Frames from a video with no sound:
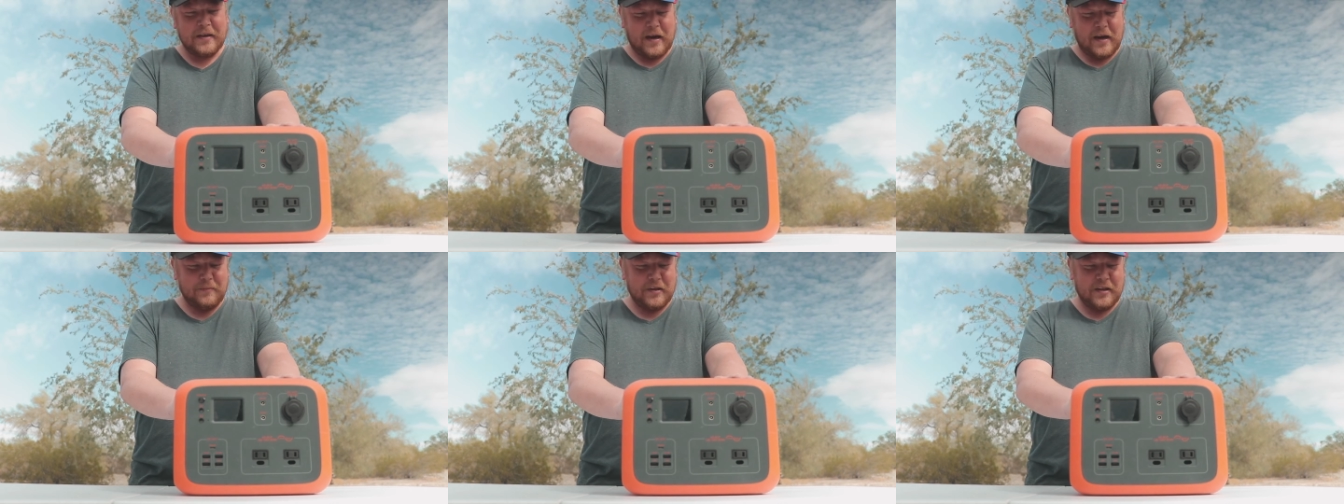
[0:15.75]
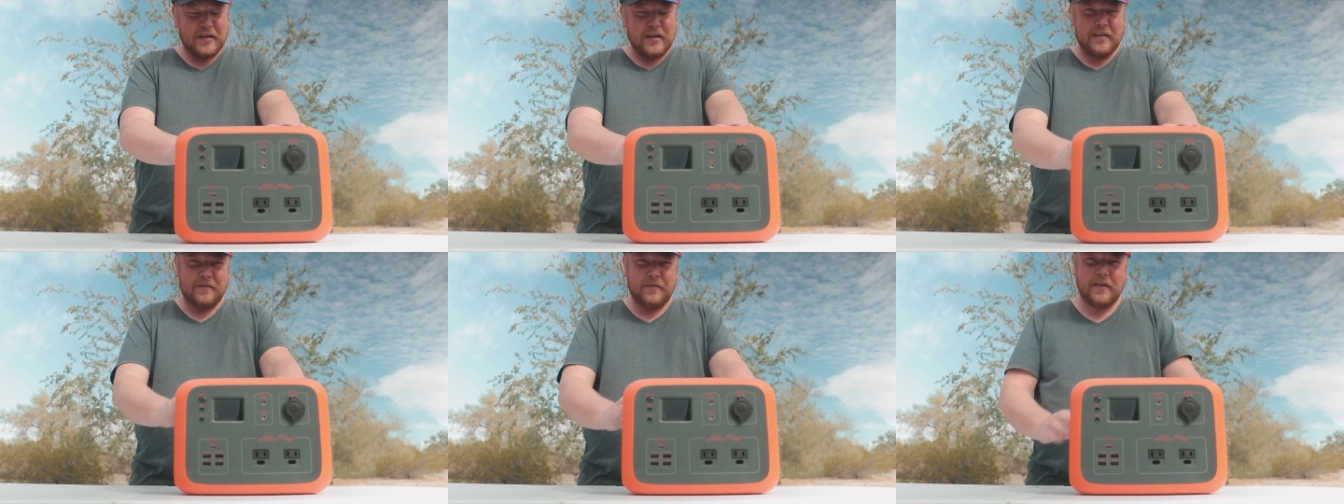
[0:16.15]
I
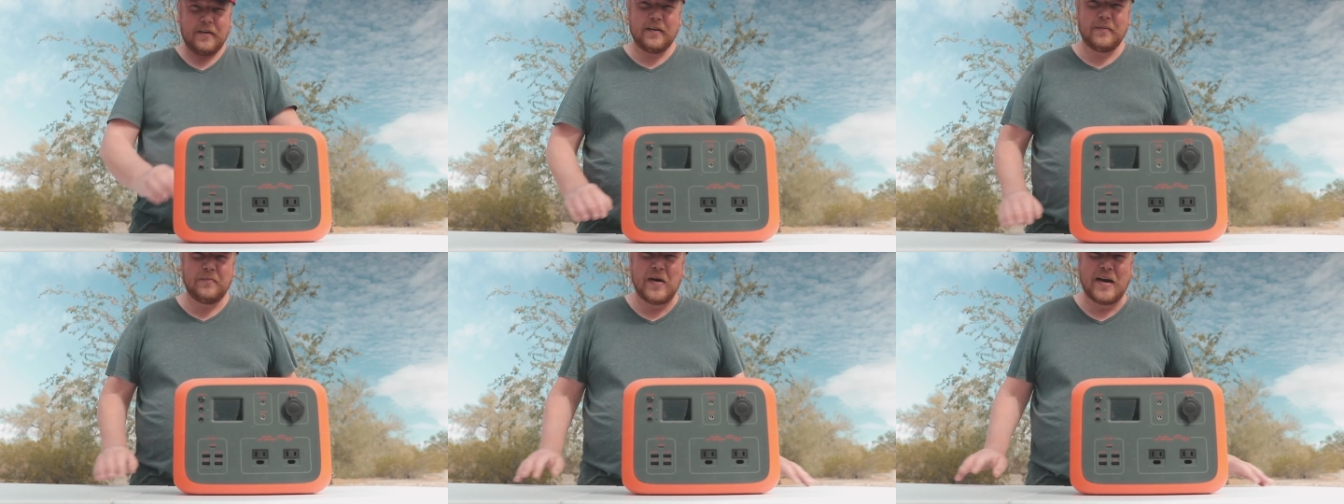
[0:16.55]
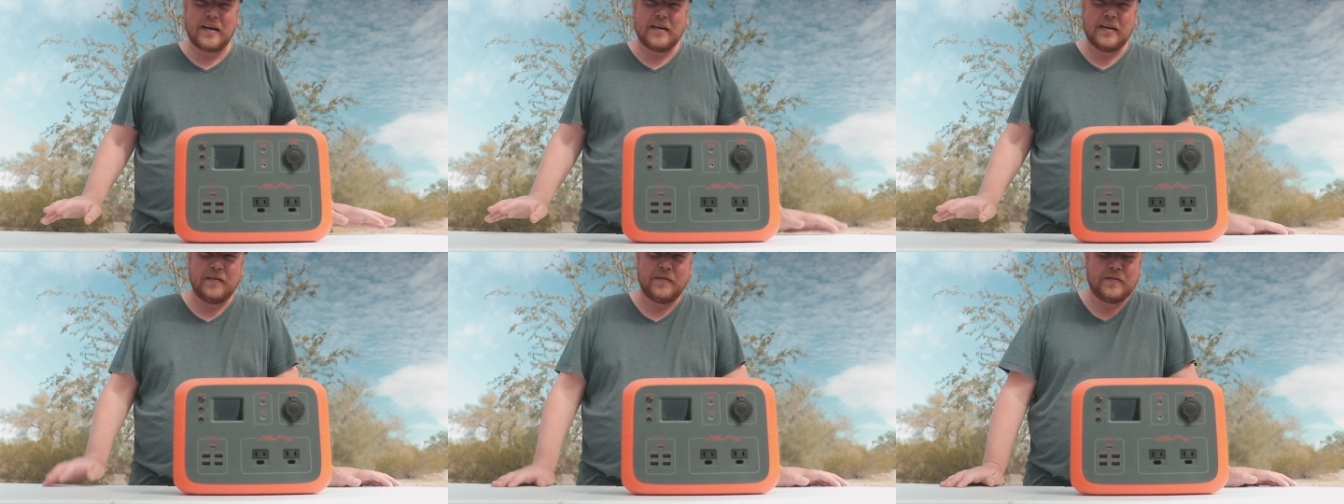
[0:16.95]
believe,
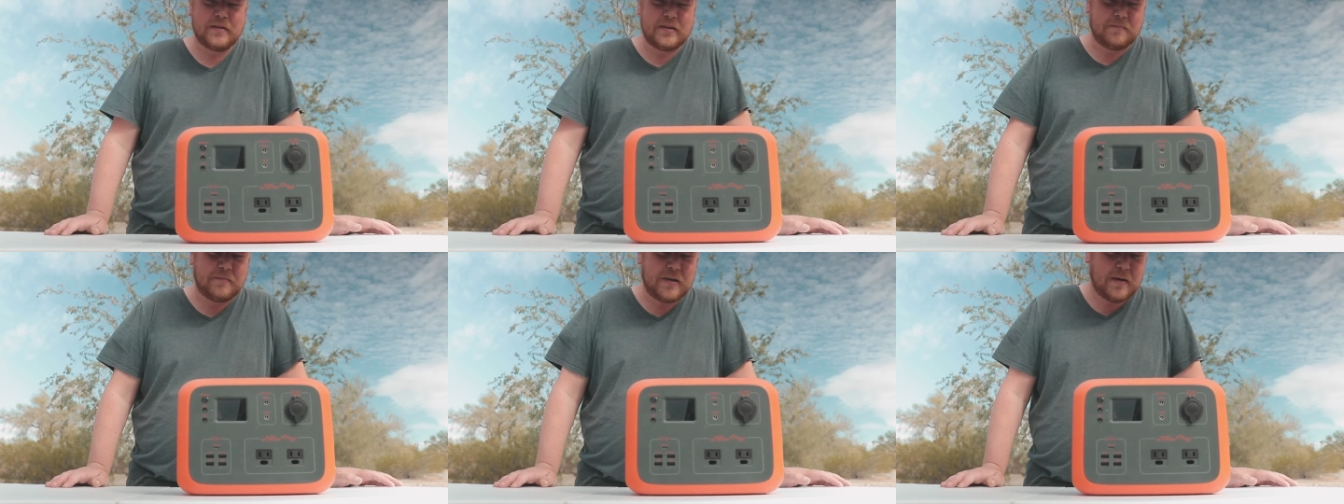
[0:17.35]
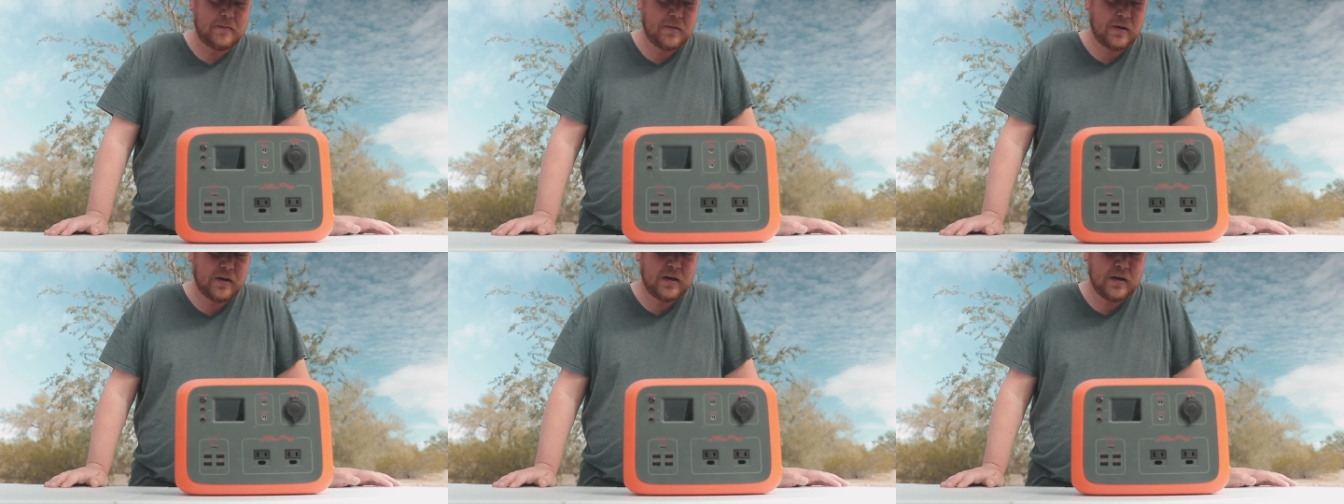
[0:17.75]
back in
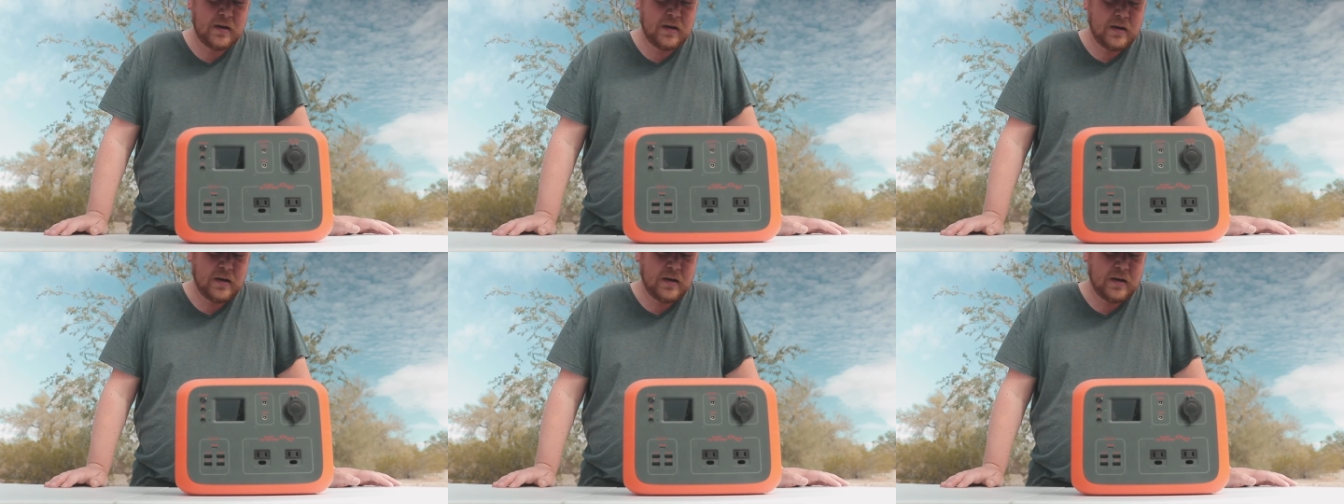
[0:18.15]
September.